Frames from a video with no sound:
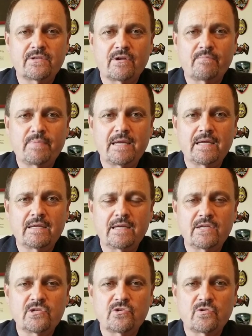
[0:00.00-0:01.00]
they're being
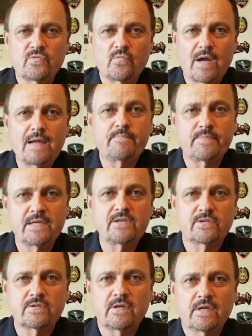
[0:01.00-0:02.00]
injured and raped,
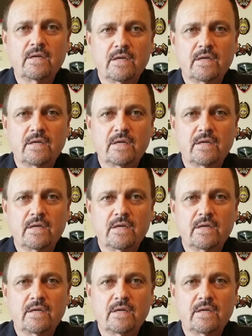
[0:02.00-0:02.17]
these,